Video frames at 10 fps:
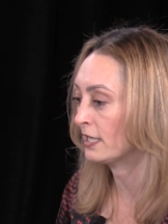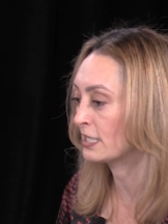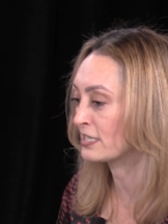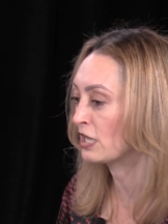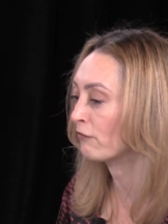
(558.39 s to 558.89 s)

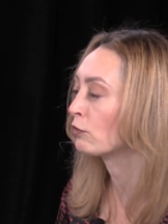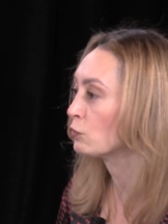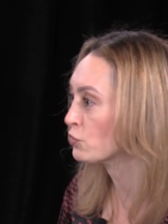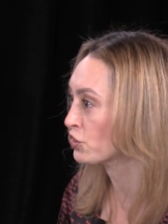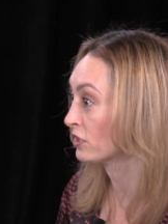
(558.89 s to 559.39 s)
it's an
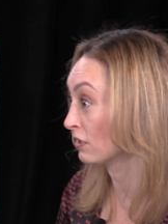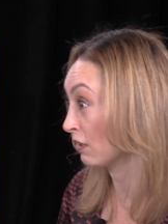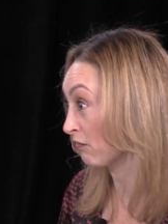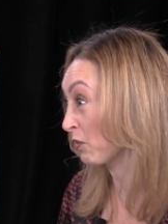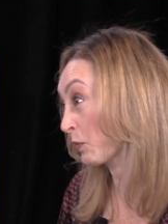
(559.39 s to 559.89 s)
evolution
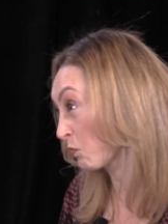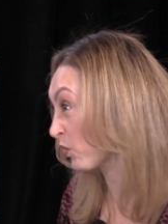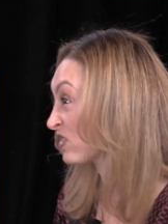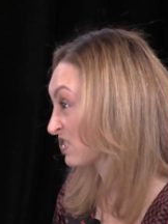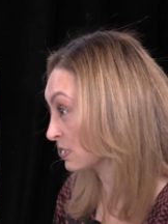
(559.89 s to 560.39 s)
of the
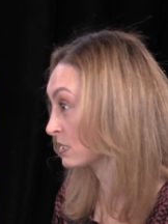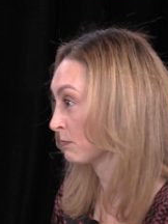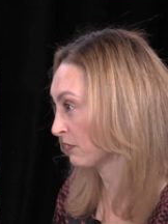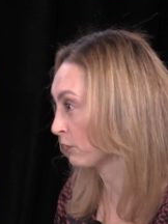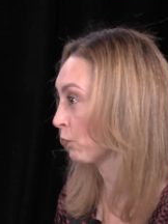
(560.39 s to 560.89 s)
reward
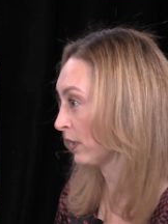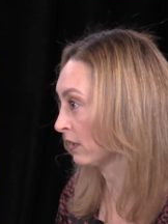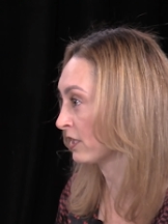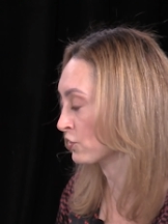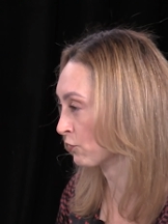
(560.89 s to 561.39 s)
system, if you
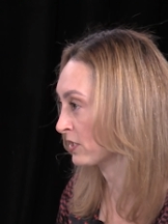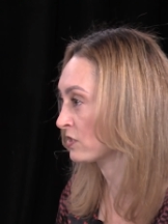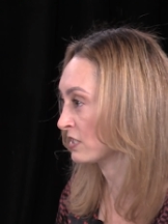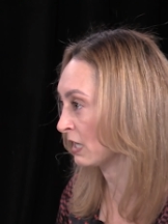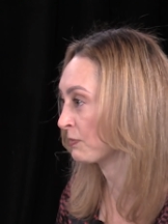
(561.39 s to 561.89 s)
will, and trying
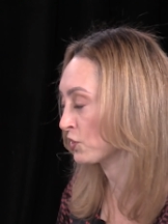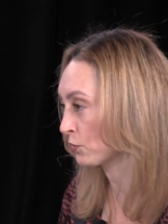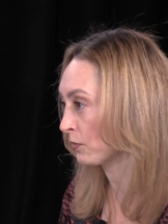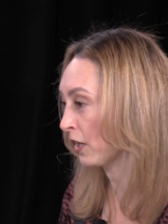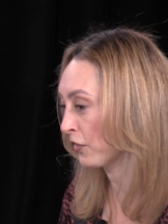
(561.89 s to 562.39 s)
to tap
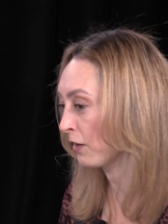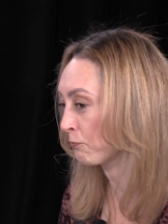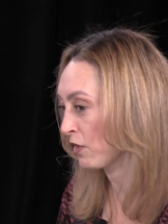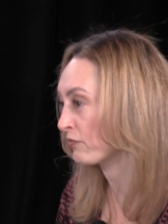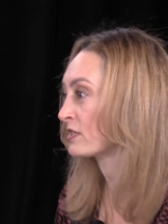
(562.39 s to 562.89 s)
into the
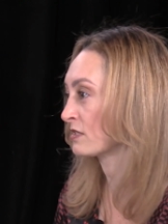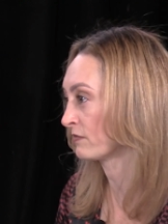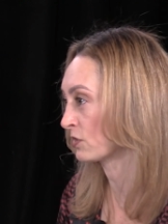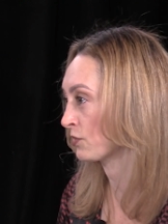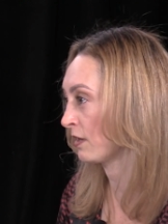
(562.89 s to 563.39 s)
preference
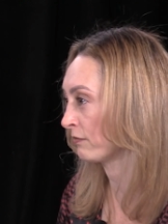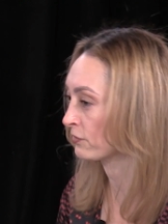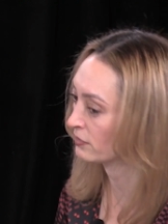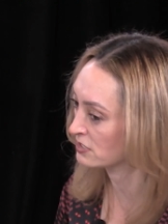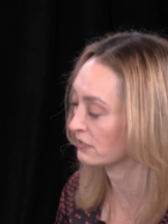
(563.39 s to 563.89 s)
of the
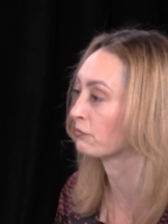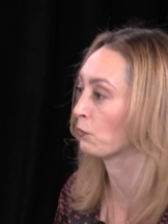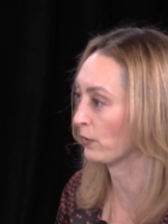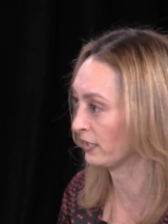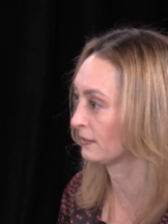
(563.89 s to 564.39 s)
traveler a
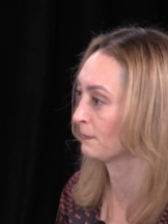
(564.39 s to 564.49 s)
different way.